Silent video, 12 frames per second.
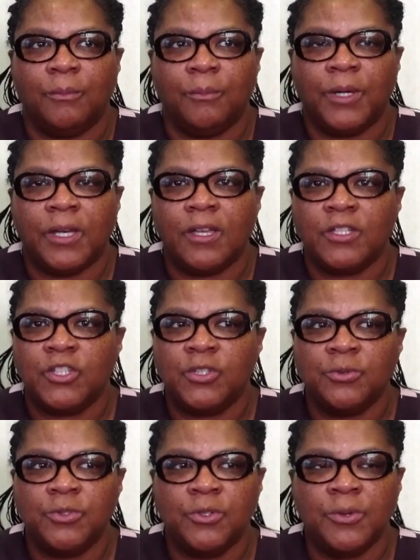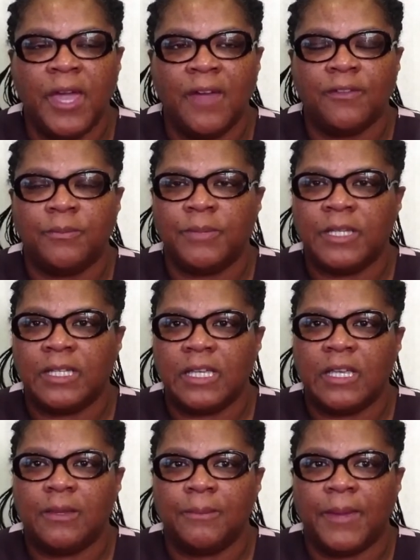because you have a
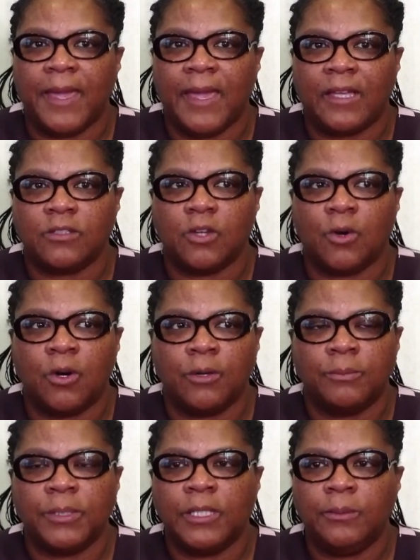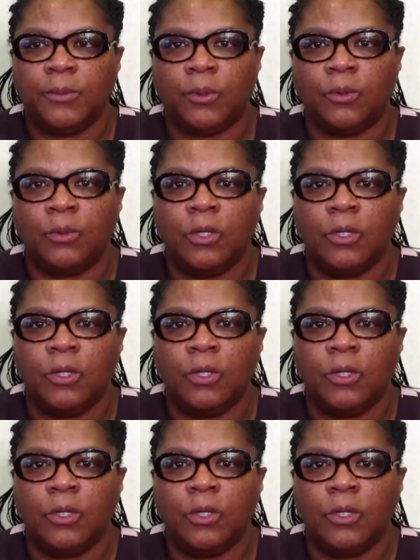big impact on people,